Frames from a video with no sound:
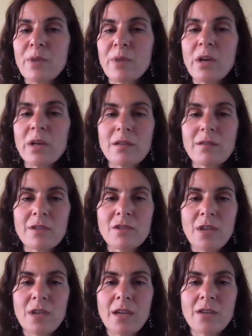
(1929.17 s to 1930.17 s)
body of
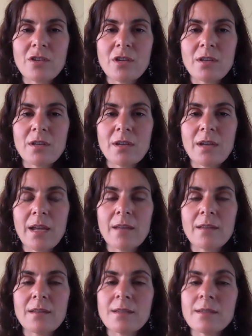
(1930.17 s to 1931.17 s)
education
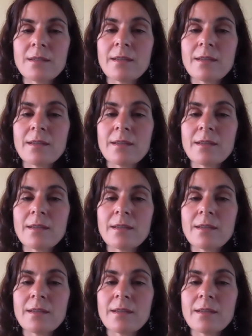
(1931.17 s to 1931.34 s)
and